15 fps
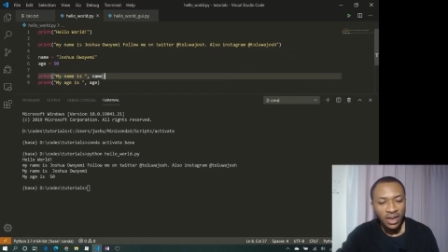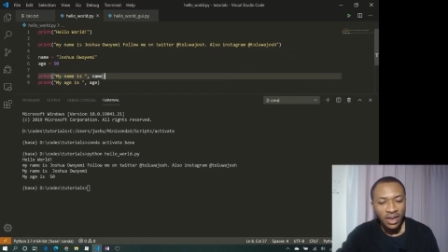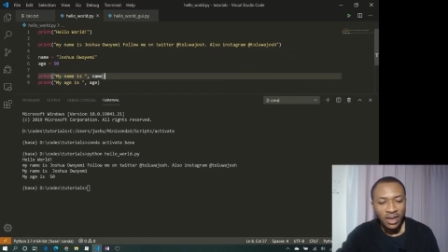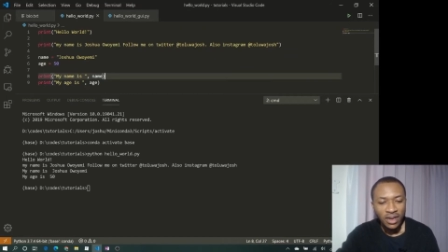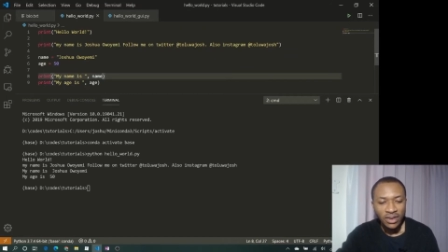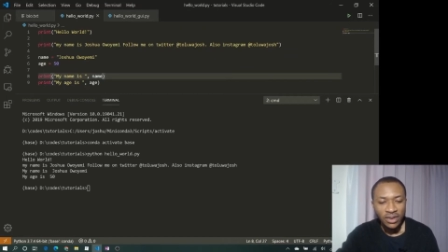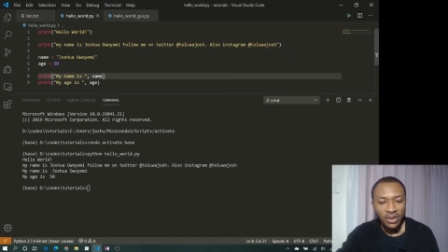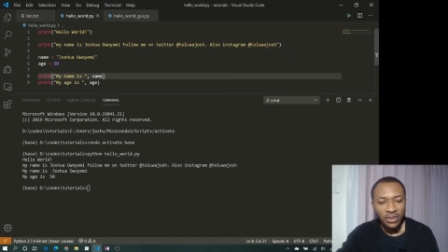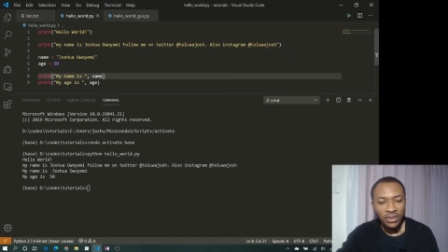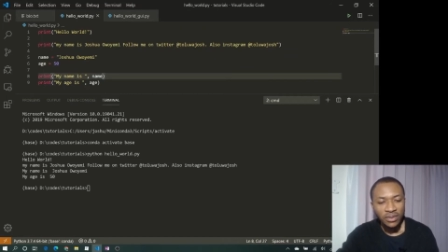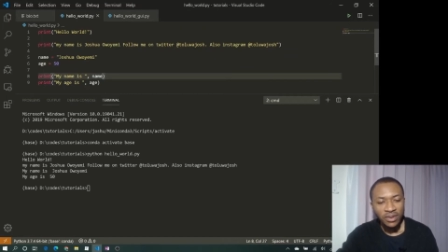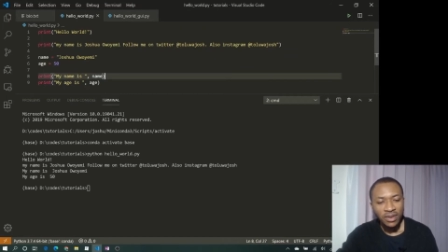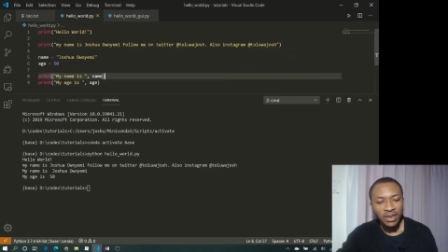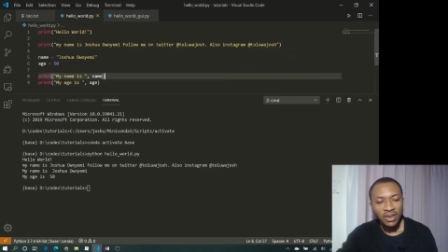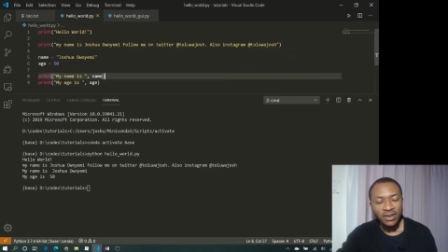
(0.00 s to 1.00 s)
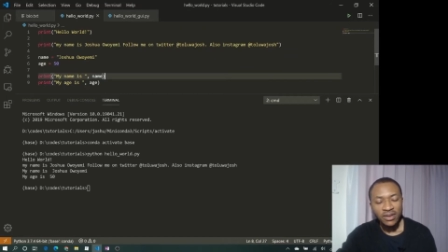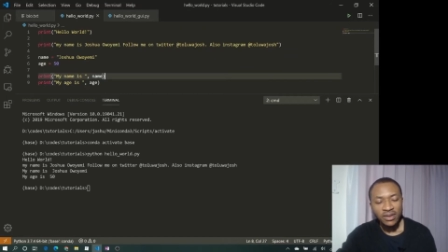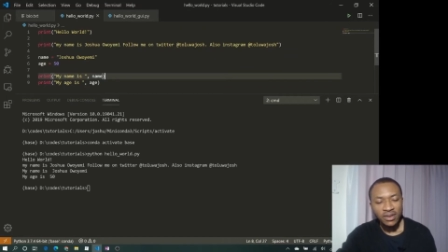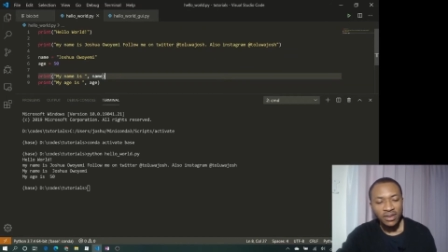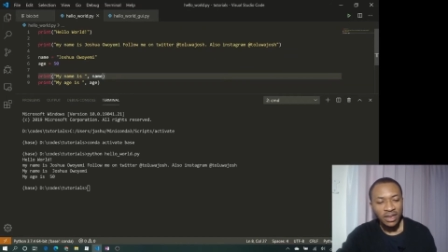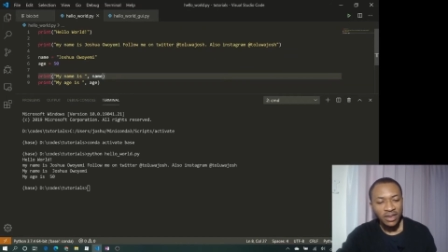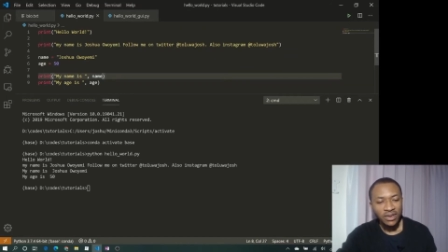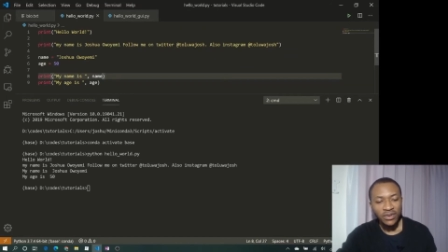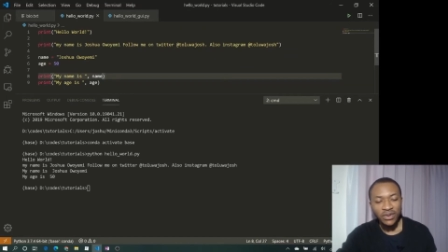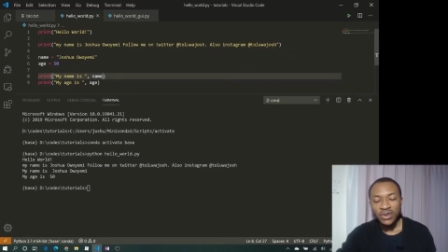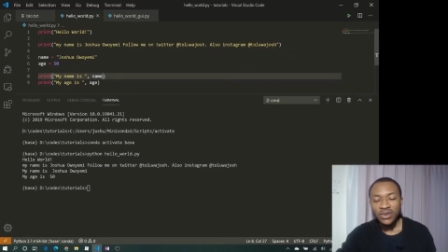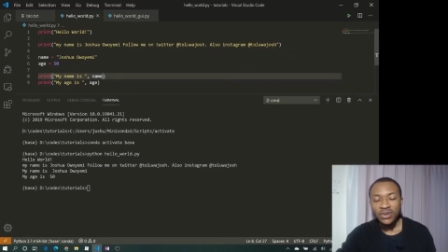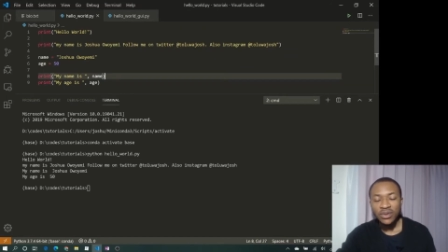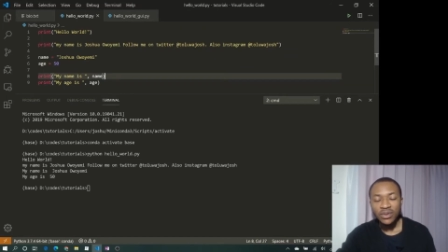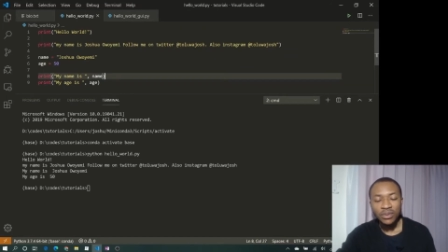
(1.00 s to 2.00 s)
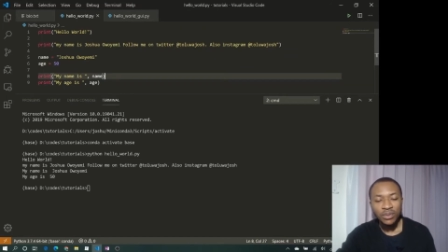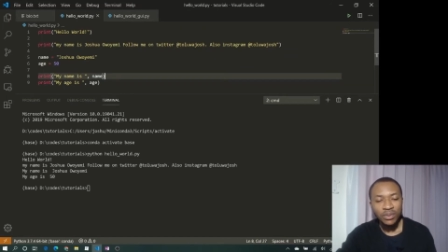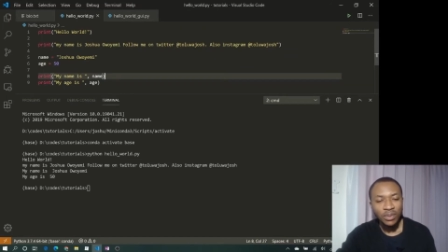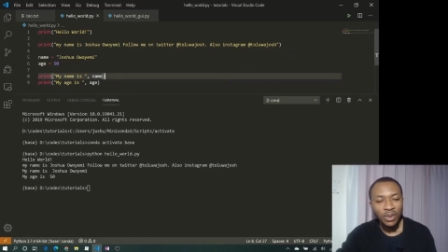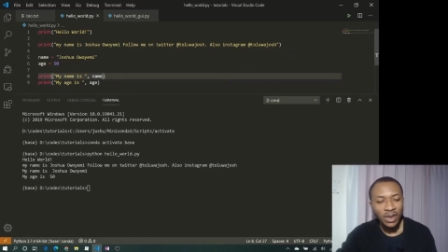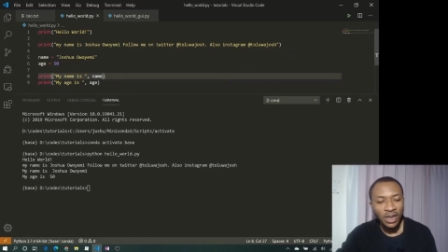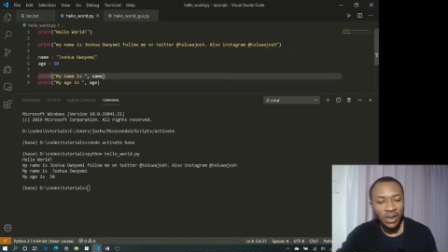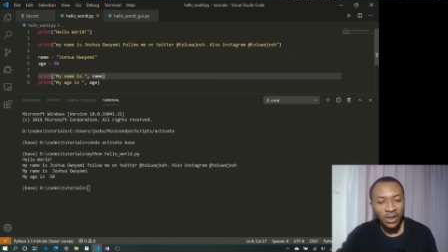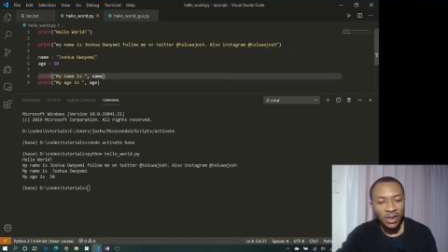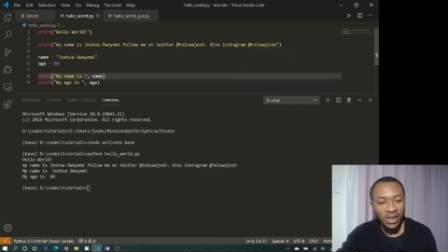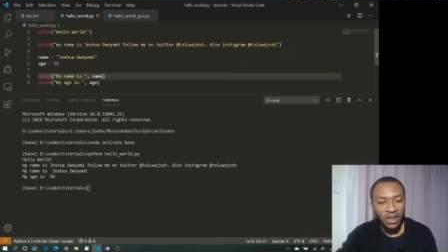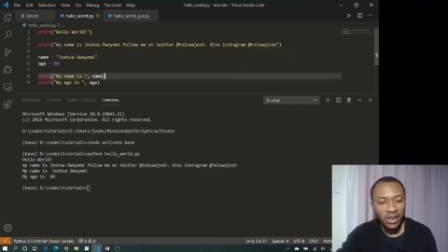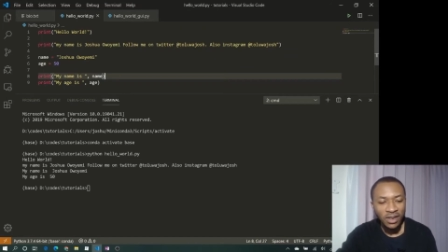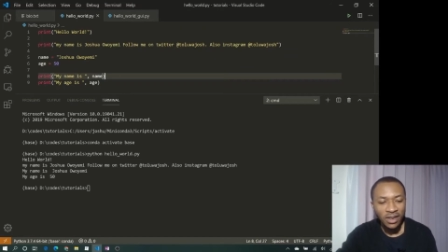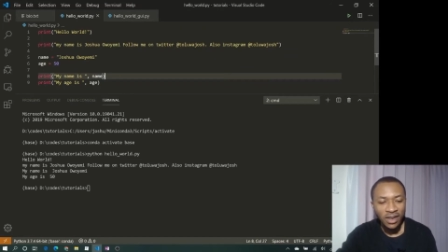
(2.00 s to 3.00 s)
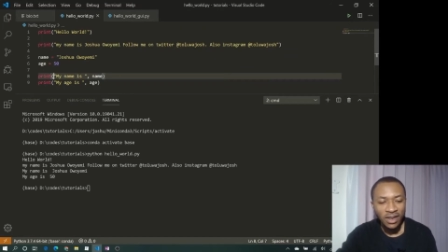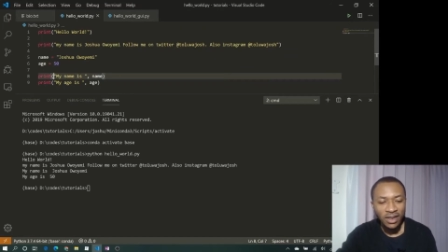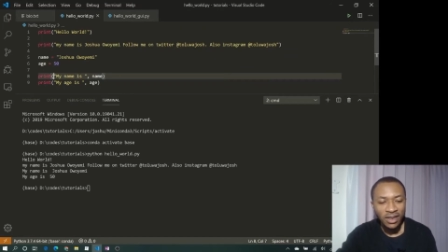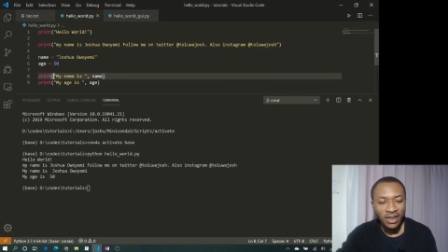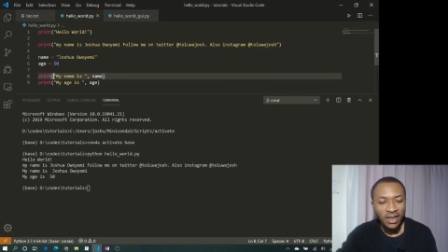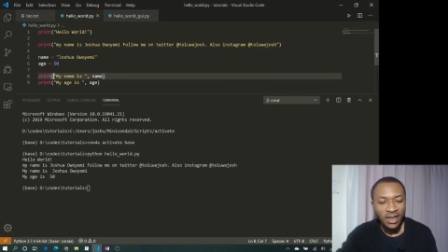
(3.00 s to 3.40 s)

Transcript: So it is necessary to point out here that